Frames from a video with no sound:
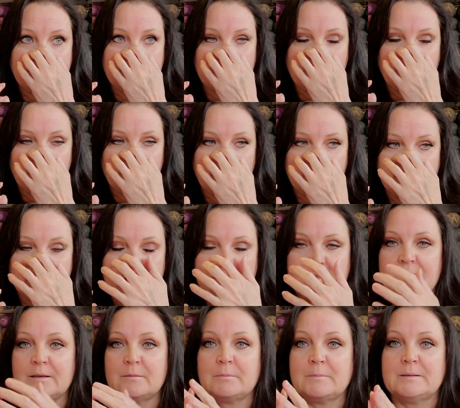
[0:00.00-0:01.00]
oh, I feel
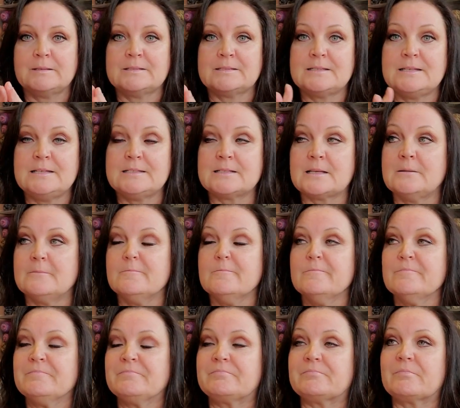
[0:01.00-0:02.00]
like I'm going to
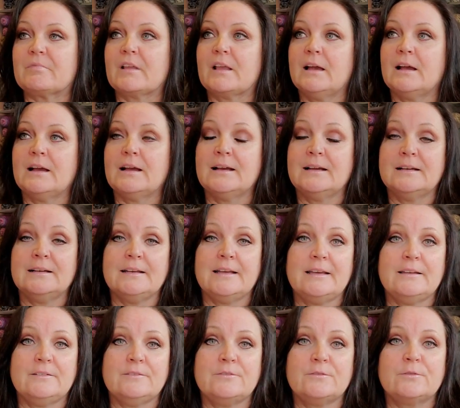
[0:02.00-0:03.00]
sneeze. Uh,
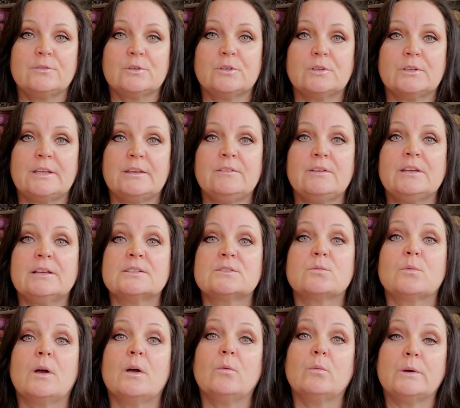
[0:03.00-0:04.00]
and for giving
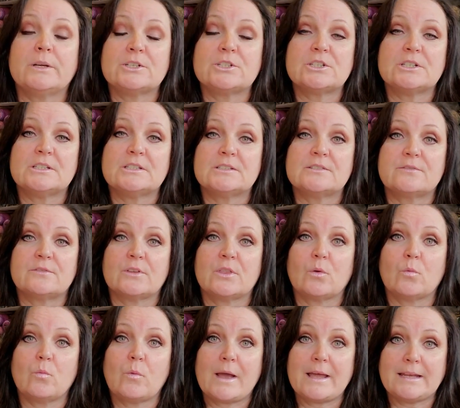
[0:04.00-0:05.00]
us well wishes for
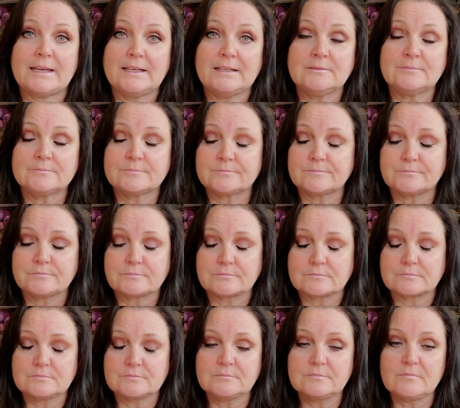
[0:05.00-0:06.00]
the wedding.
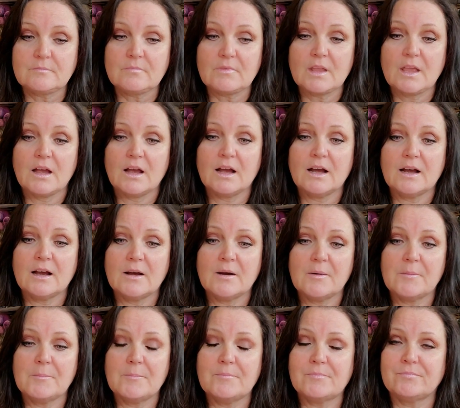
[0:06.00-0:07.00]

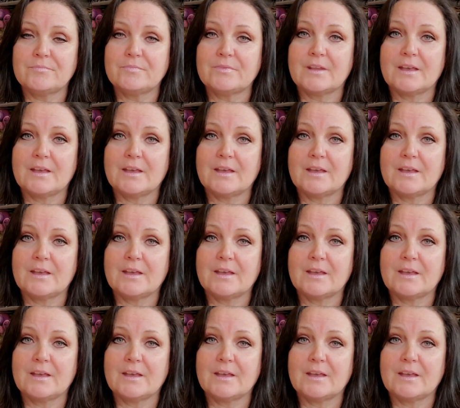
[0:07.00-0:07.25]
Um,